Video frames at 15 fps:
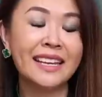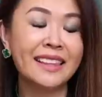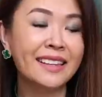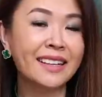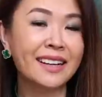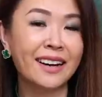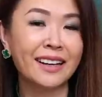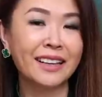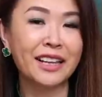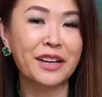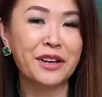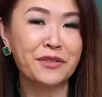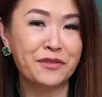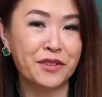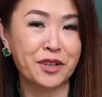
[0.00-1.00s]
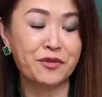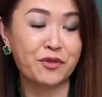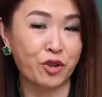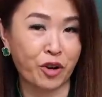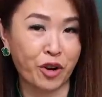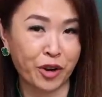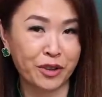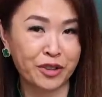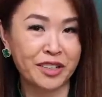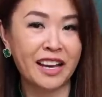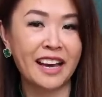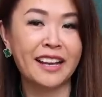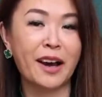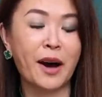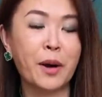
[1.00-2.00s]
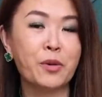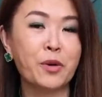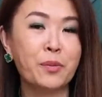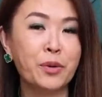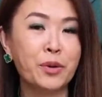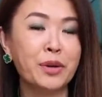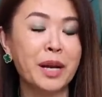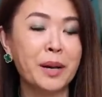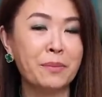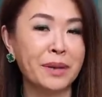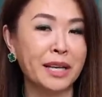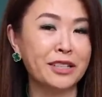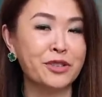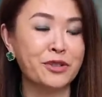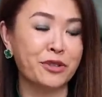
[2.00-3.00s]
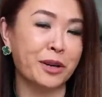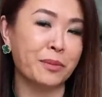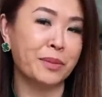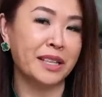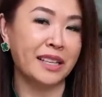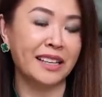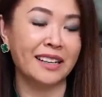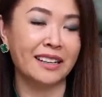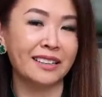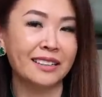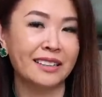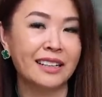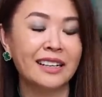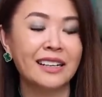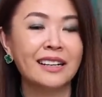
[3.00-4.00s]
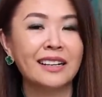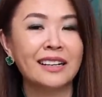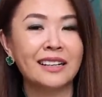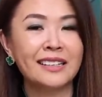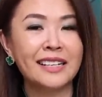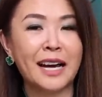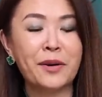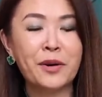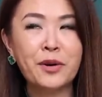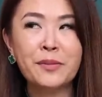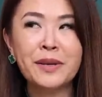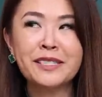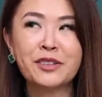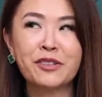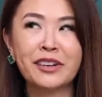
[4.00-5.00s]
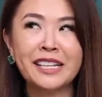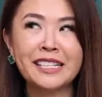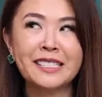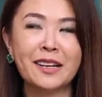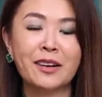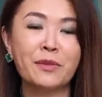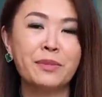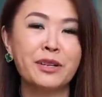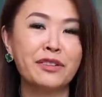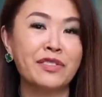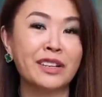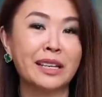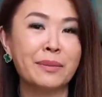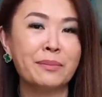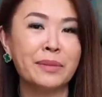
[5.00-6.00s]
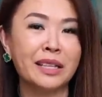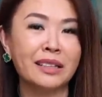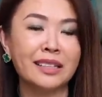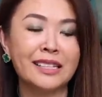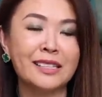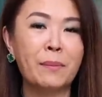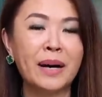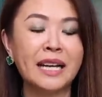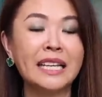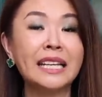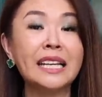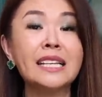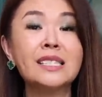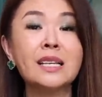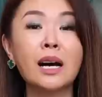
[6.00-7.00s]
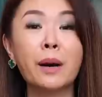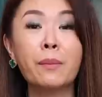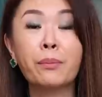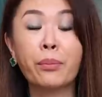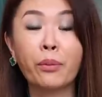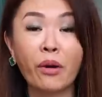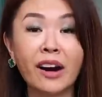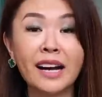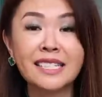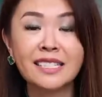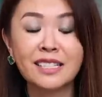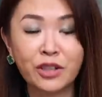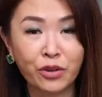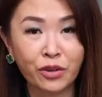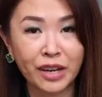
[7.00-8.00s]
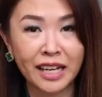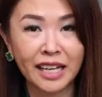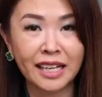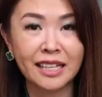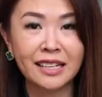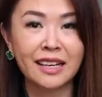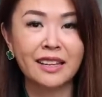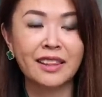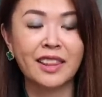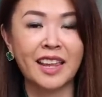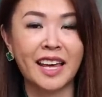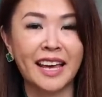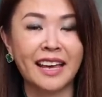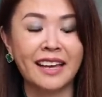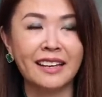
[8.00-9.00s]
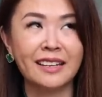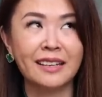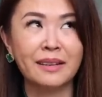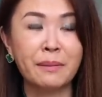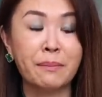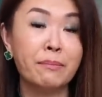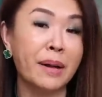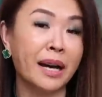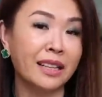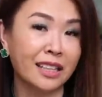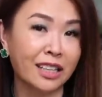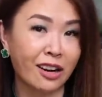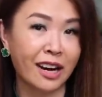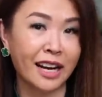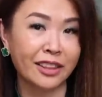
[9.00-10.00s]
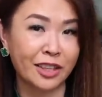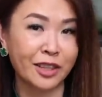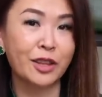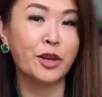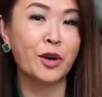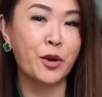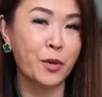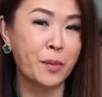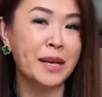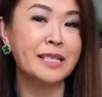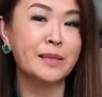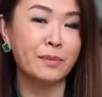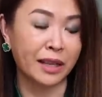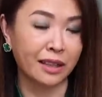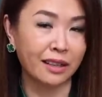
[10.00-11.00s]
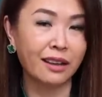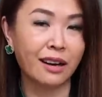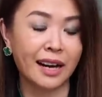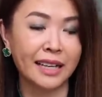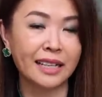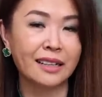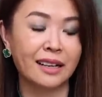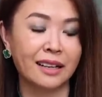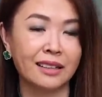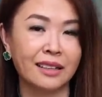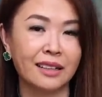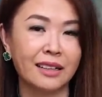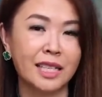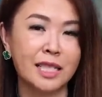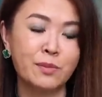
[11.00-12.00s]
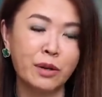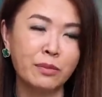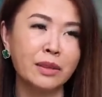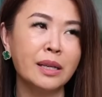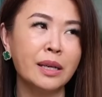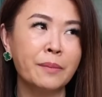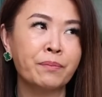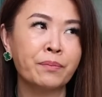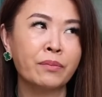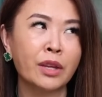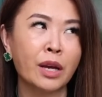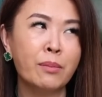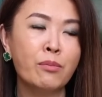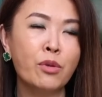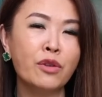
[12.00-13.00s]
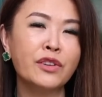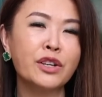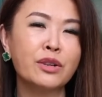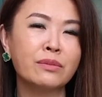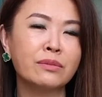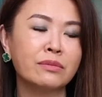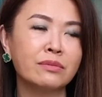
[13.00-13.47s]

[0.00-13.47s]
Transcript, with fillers: in the color Vert Verone, and I will put a picture up here. Now, Hermes greens are a bit of a chameleon, but it is a brighter green than Malachite, than the Hermes Malachite color. It's probably more of a